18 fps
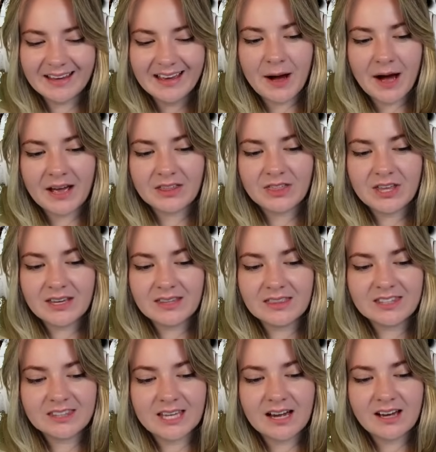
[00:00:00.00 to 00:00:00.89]
But I
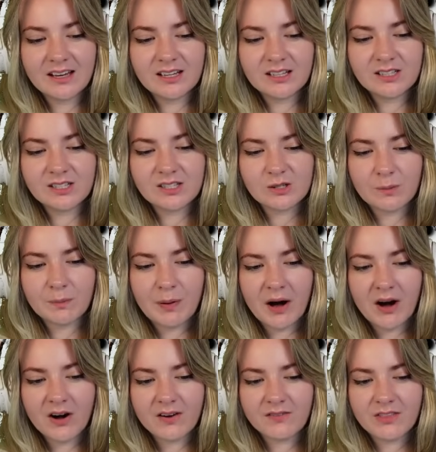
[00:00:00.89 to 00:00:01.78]
think that that is
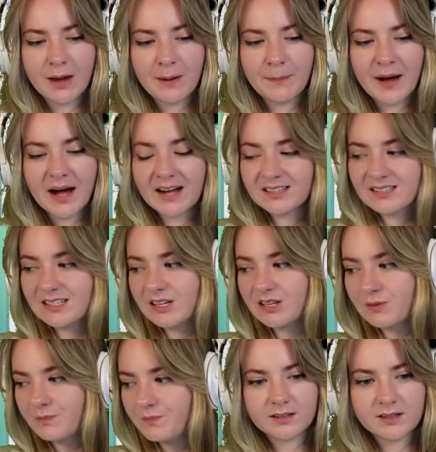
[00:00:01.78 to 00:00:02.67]
part of their pattern.